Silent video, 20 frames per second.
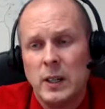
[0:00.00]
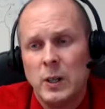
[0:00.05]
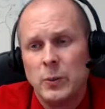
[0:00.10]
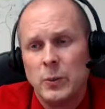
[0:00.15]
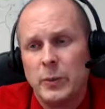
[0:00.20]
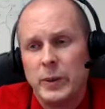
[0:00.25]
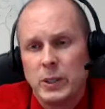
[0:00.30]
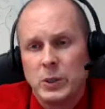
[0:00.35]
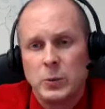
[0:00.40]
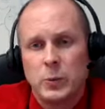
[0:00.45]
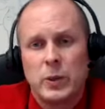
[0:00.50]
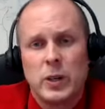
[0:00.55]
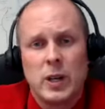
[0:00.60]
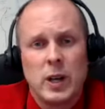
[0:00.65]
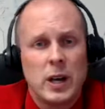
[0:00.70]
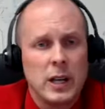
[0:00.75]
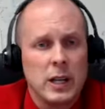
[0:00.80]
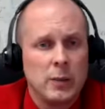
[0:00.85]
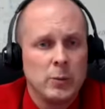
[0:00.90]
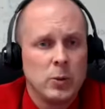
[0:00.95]
because we're
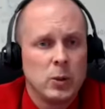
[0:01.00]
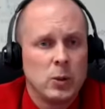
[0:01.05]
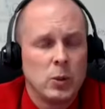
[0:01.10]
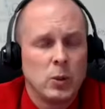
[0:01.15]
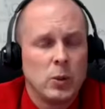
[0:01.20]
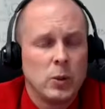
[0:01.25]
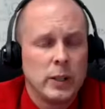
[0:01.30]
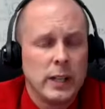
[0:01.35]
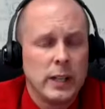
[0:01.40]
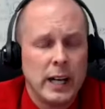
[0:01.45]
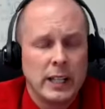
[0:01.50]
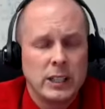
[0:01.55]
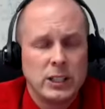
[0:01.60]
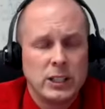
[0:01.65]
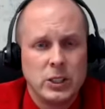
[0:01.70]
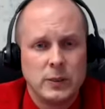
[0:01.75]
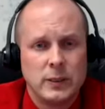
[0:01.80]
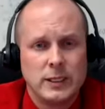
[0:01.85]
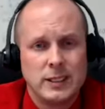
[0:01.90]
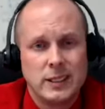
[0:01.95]
not able to look
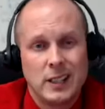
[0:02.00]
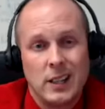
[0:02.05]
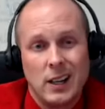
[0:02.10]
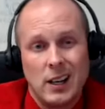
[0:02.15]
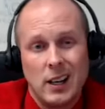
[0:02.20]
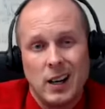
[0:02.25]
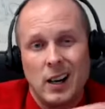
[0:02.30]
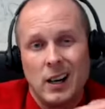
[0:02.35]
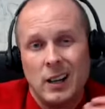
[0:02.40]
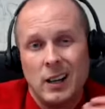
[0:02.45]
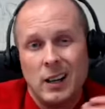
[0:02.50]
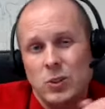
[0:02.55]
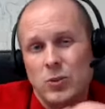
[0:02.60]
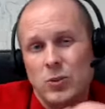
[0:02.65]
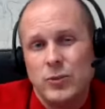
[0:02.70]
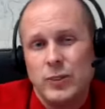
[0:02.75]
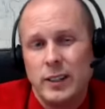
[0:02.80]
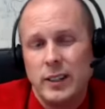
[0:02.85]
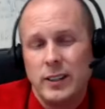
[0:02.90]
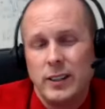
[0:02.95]
at you and say, you
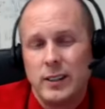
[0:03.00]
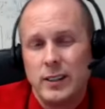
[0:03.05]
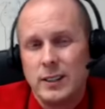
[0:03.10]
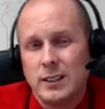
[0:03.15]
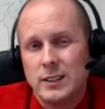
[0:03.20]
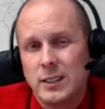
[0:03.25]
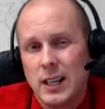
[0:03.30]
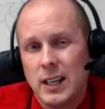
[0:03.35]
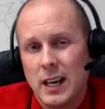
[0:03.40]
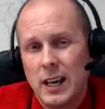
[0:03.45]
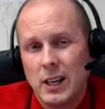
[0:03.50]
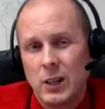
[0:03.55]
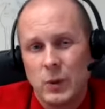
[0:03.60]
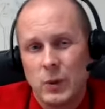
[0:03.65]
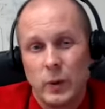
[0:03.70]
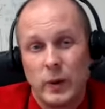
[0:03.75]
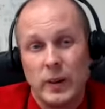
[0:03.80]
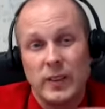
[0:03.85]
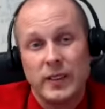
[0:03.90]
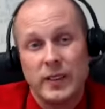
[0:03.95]
fit into this
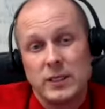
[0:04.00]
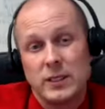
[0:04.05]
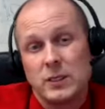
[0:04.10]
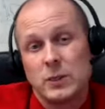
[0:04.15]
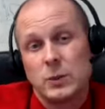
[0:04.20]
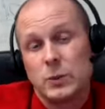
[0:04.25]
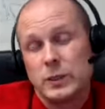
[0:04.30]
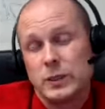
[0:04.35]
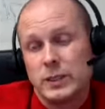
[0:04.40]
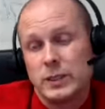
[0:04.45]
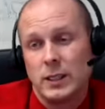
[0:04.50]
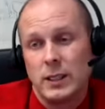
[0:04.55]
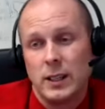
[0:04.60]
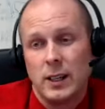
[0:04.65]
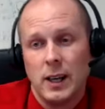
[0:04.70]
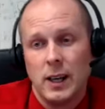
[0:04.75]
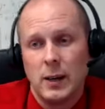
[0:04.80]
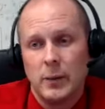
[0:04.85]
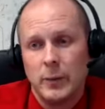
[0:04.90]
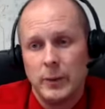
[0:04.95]
category. This is what's going to
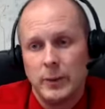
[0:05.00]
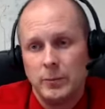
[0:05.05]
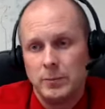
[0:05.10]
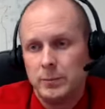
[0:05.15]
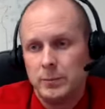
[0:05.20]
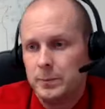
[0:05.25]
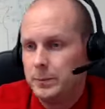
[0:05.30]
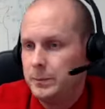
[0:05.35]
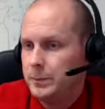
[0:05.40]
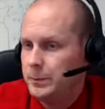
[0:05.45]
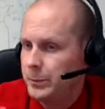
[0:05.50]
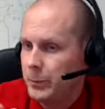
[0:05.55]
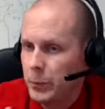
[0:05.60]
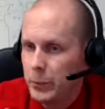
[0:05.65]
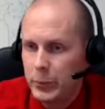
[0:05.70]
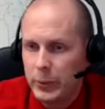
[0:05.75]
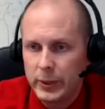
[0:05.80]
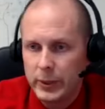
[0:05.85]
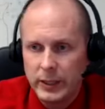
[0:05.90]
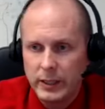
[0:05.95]
happen.
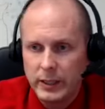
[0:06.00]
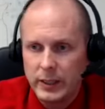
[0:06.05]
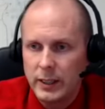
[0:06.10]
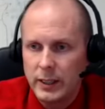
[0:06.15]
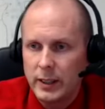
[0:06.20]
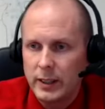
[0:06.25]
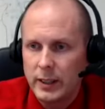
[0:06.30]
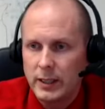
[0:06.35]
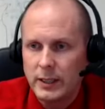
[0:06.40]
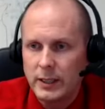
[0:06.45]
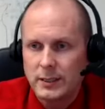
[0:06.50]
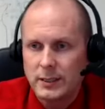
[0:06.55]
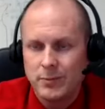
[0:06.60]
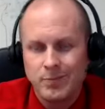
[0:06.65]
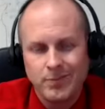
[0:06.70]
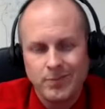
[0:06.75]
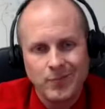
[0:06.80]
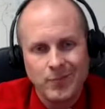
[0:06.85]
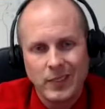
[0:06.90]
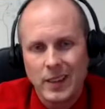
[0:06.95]
Predicting things,
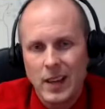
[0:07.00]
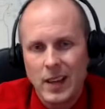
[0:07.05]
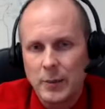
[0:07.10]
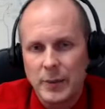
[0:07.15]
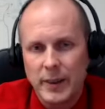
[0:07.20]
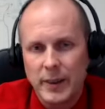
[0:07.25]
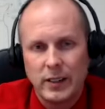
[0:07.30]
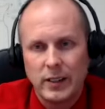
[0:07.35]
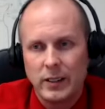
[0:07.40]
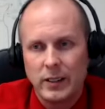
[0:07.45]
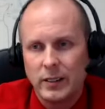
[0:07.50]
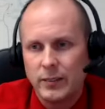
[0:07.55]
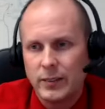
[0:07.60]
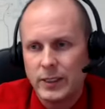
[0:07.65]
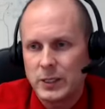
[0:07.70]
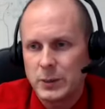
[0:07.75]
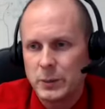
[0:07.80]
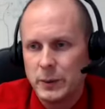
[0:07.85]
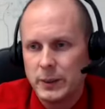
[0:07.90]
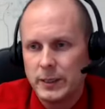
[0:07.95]
not my area of
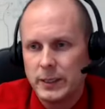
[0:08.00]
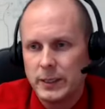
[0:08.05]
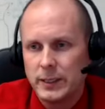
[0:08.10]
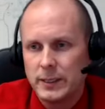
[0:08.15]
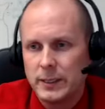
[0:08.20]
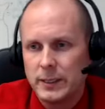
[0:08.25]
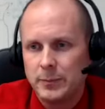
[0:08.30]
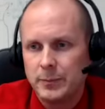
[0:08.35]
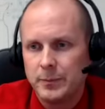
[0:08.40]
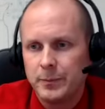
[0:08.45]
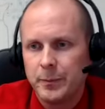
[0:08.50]
expertise.